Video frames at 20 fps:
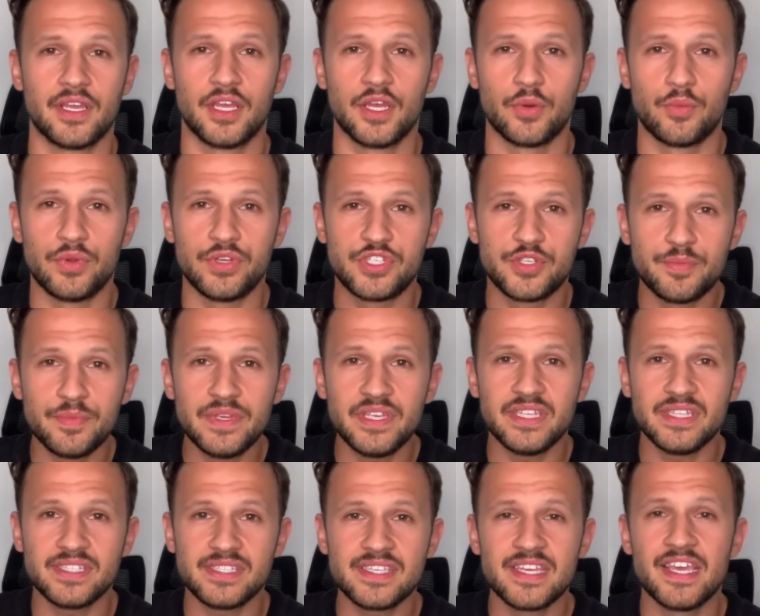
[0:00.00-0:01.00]
which
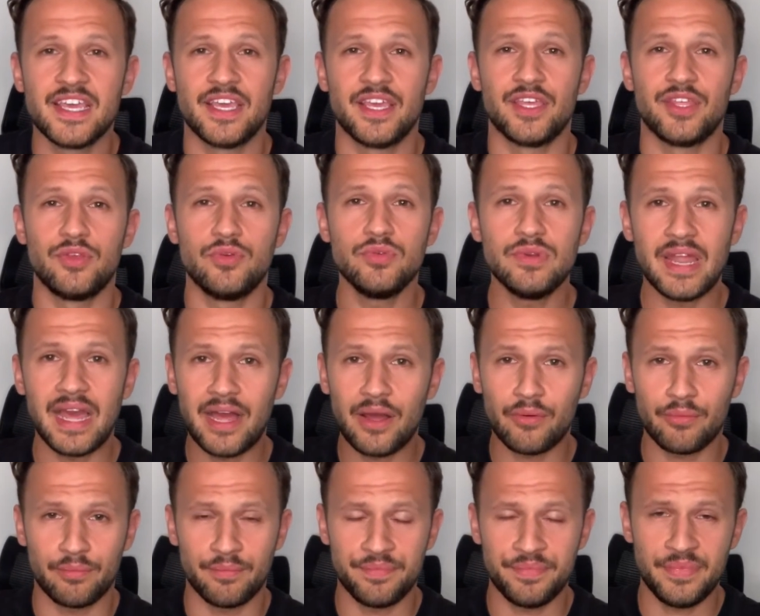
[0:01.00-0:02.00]
means you now
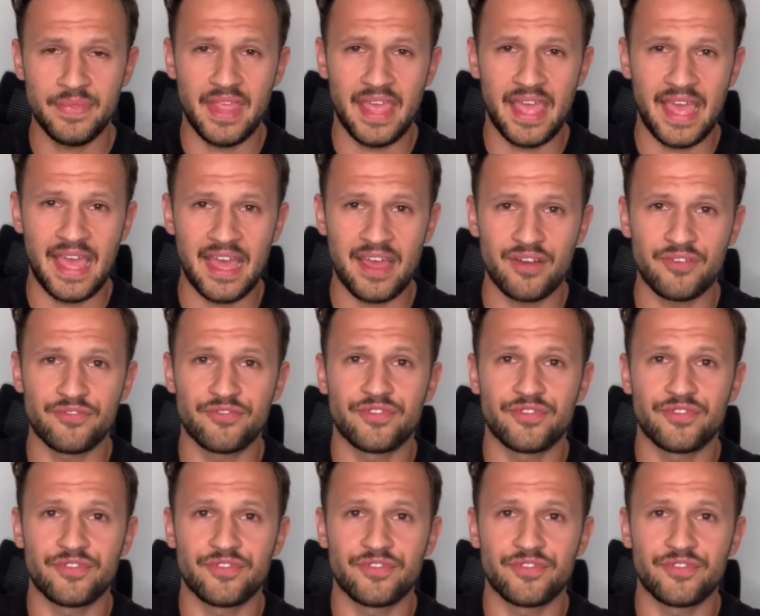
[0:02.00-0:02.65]
have